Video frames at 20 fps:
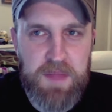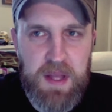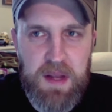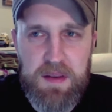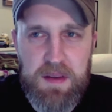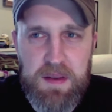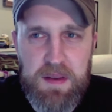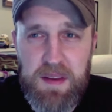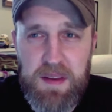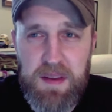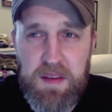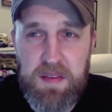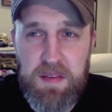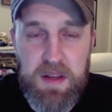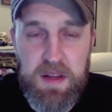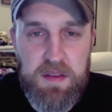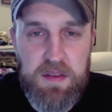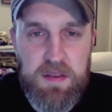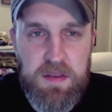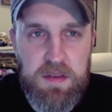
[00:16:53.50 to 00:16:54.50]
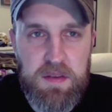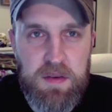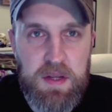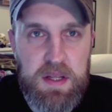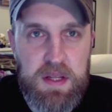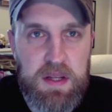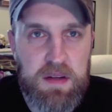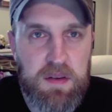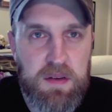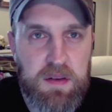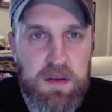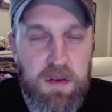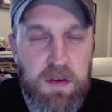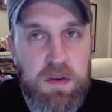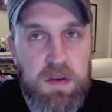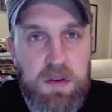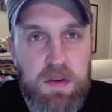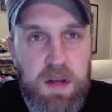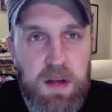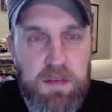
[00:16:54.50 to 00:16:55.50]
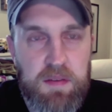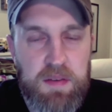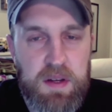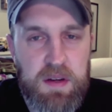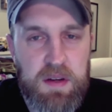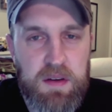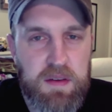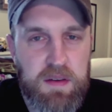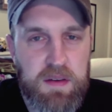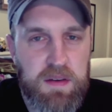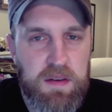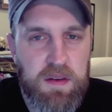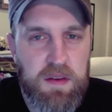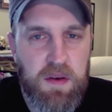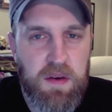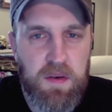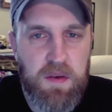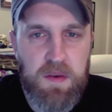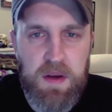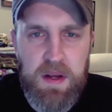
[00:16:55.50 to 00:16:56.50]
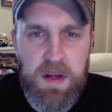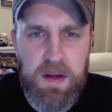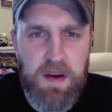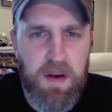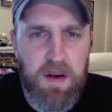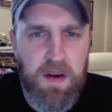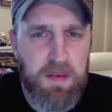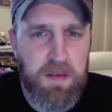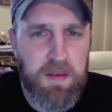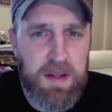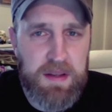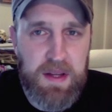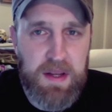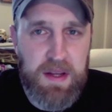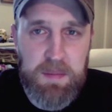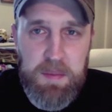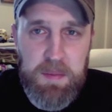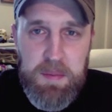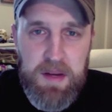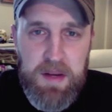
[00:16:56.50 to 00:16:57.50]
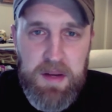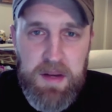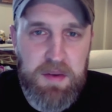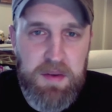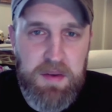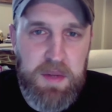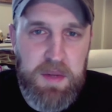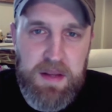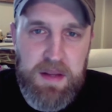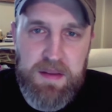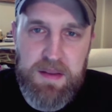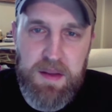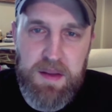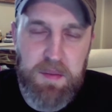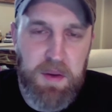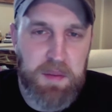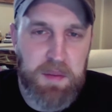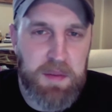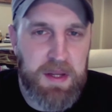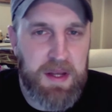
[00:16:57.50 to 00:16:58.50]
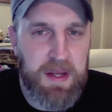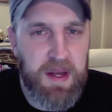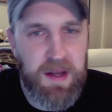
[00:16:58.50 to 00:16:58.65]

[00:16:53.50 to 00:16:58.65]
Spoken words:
I did that for like 3 years, or 2.5 years. And so over that time, I mean, every week they wanted me